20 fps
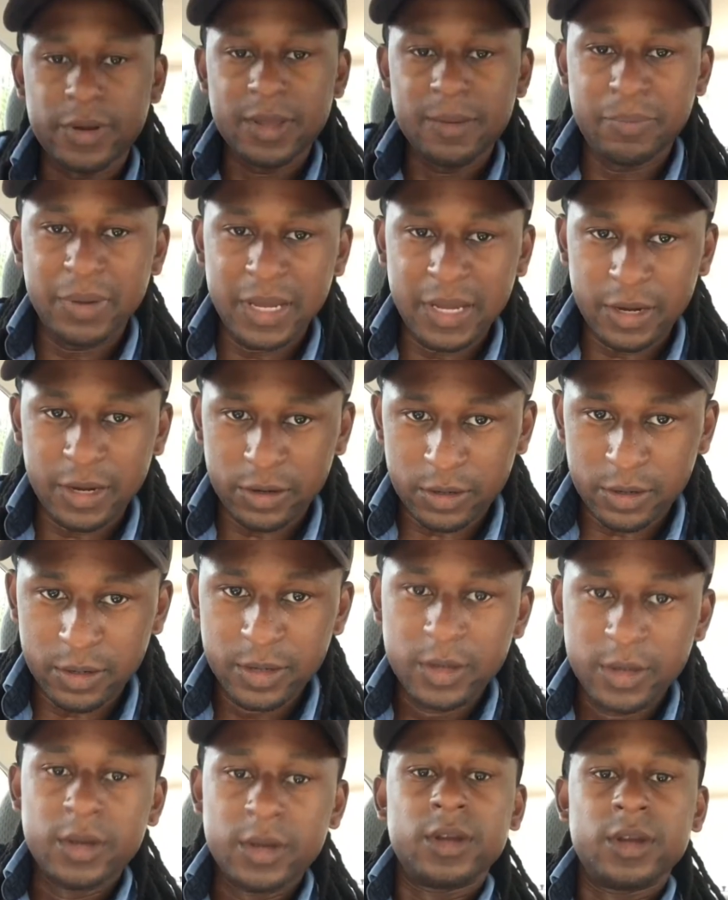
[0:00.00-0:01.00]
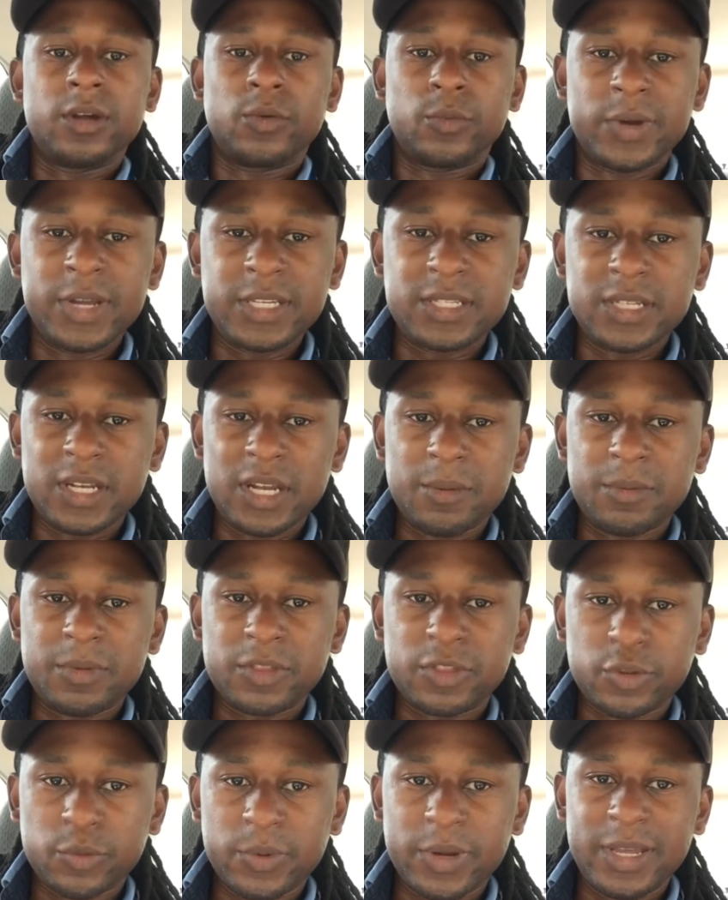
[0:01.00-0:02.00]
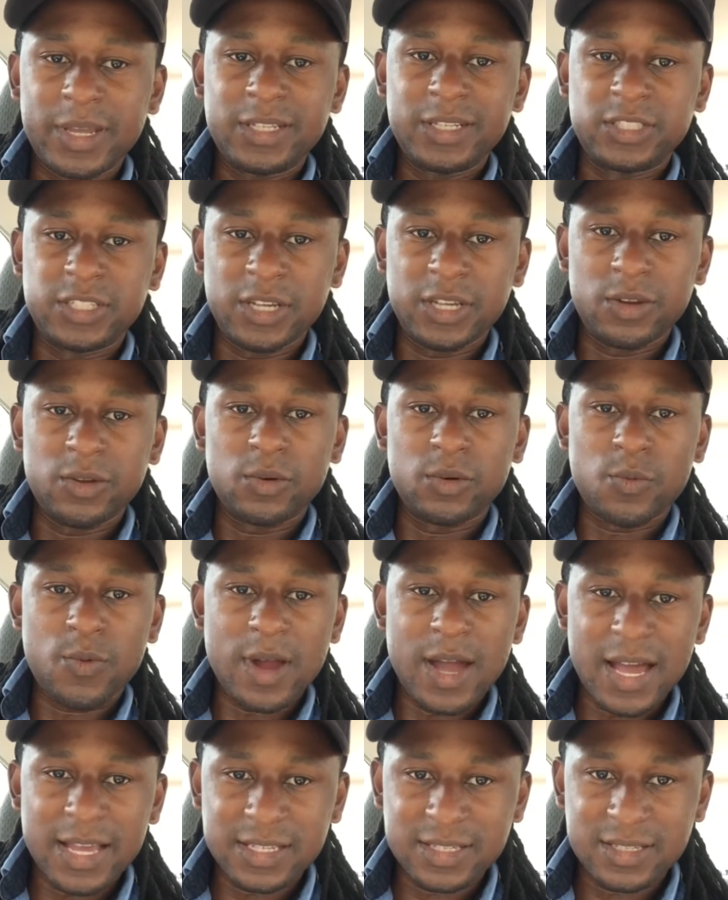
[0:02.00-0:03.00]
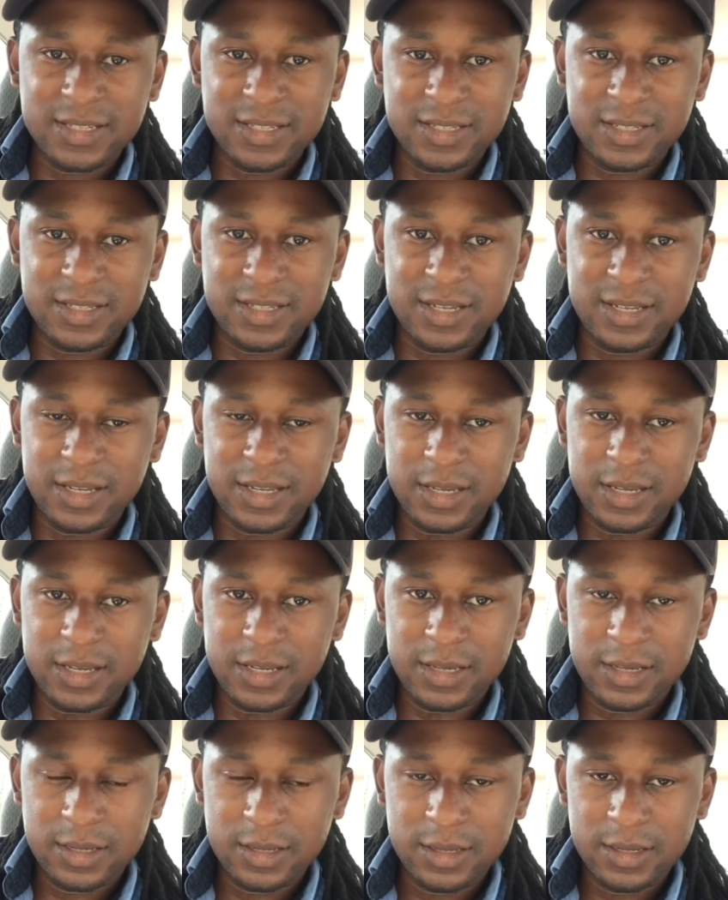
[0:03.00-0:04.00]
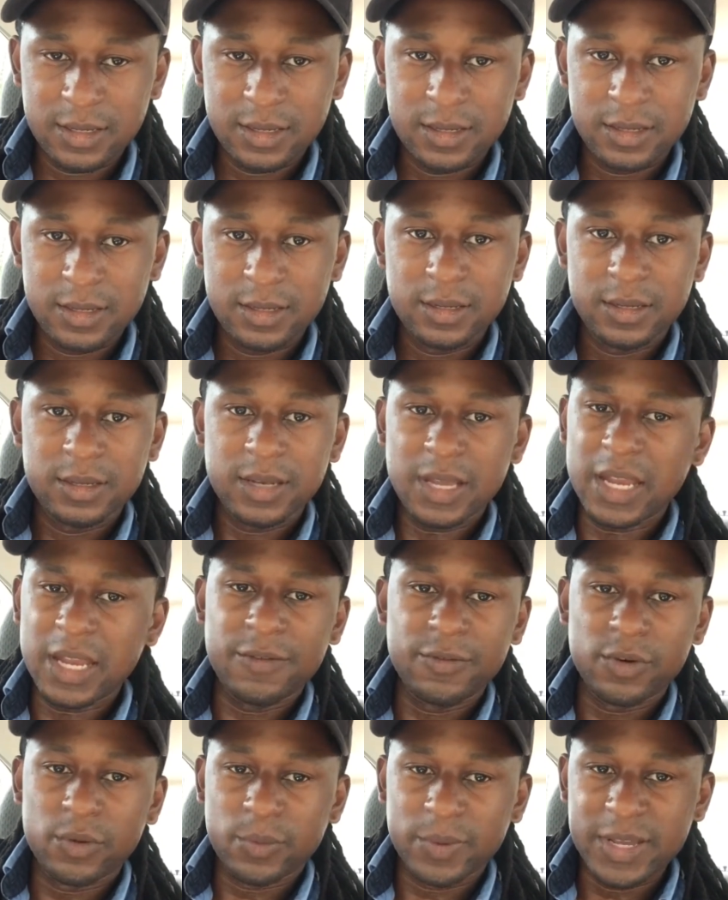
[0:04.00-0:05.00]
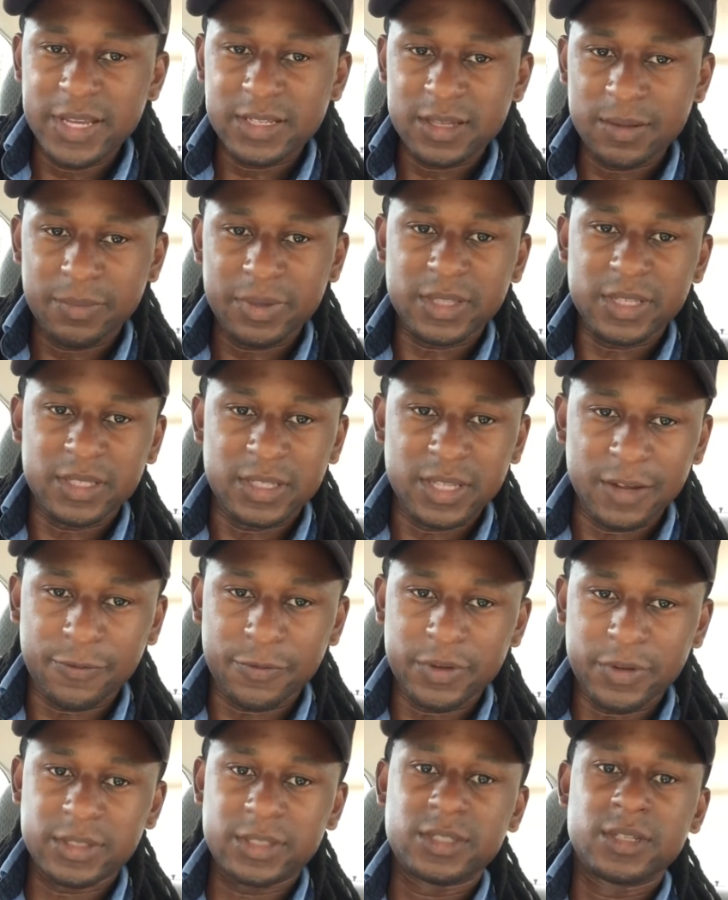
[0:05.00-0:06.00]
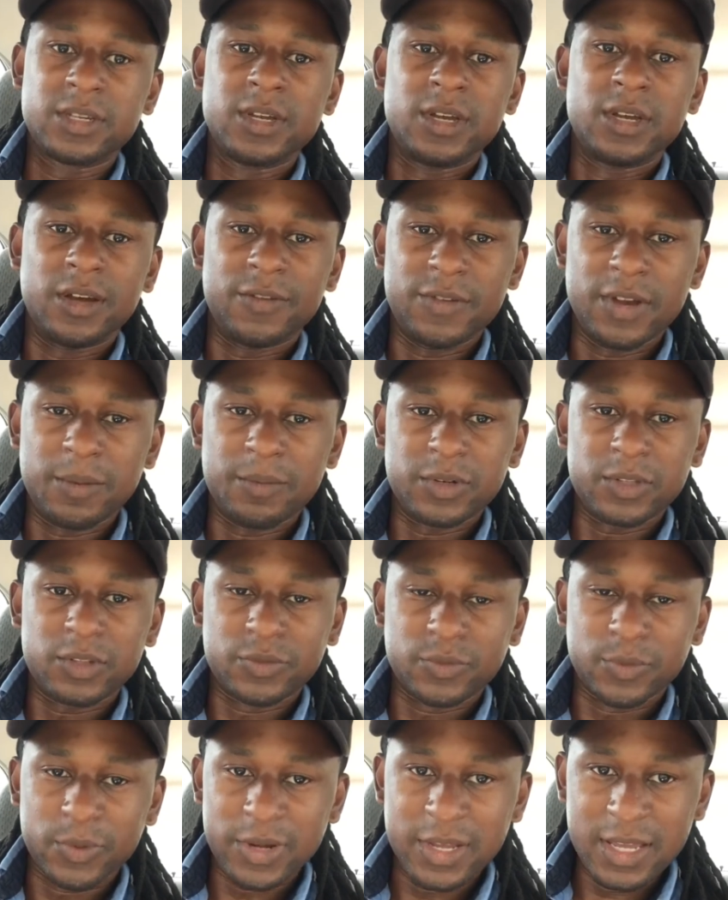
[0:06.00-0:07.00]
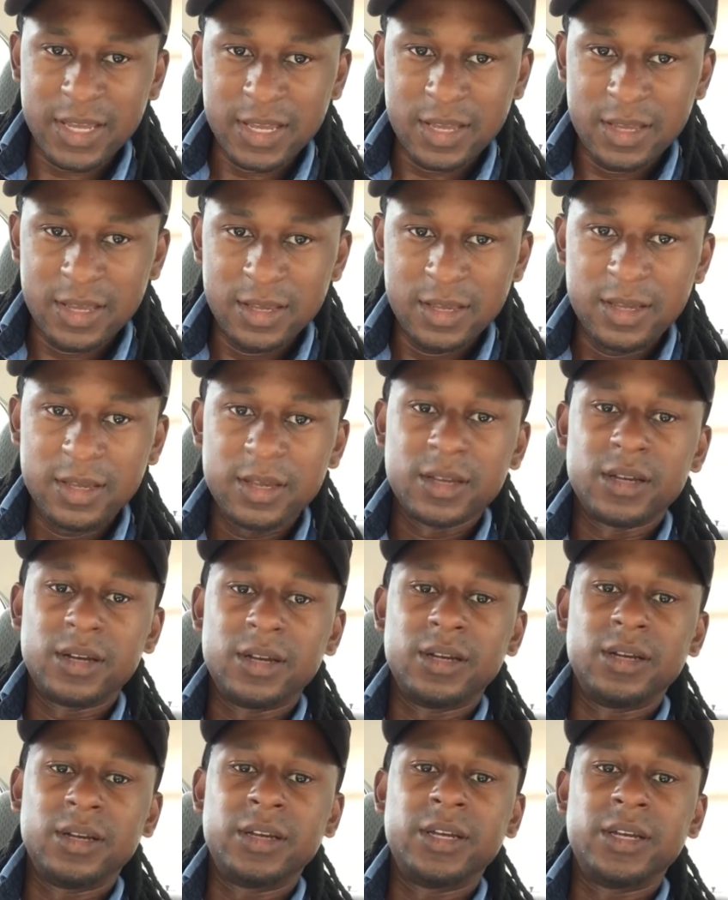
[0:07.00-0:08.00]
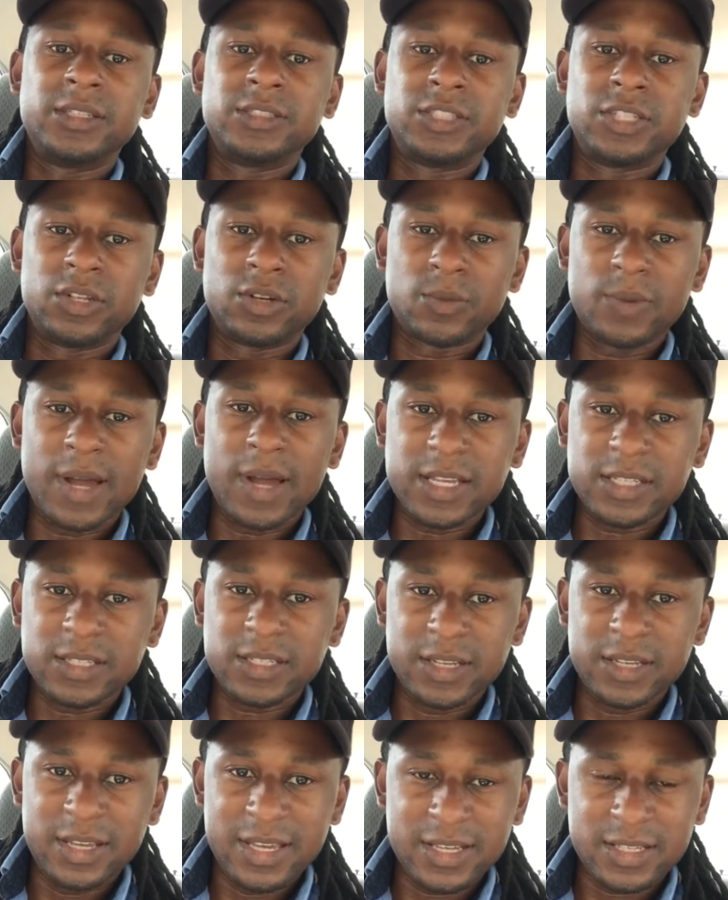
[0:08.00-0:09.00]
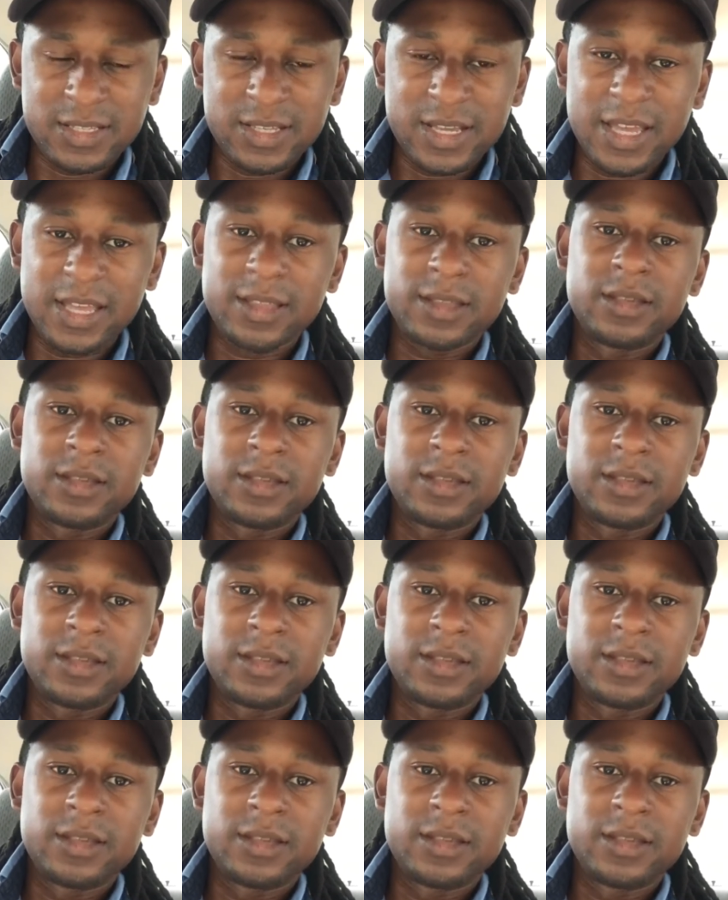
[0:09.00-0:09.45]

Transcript: beer. Reason number three, generosity. Not even a reason, but the difference of number three and generosity is that